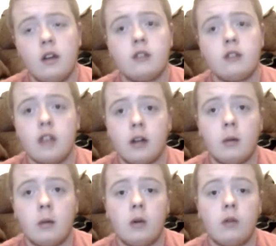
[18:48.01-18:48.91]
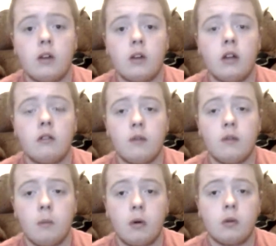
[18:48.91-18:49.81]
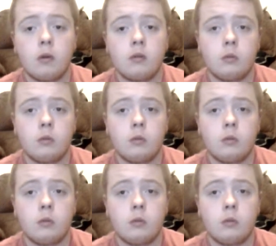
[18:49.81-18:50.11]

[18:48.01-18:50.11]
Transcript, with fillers: Check out my other videos if you're bored.